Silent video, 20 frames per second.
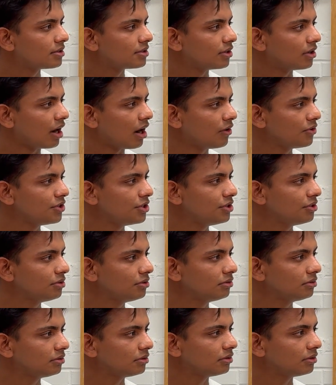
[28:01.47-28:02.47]
So how do
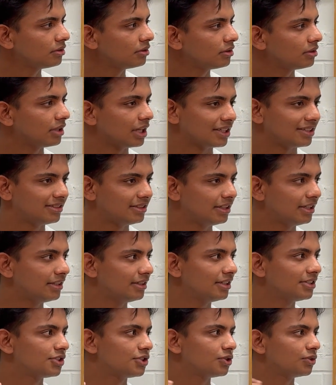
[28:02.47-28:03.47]
you like see
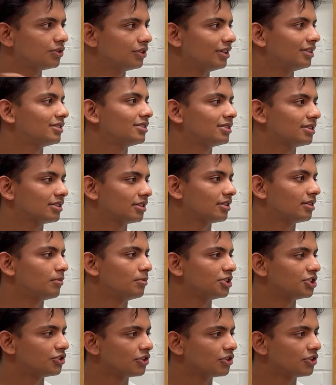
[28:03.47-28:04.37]
these two things coming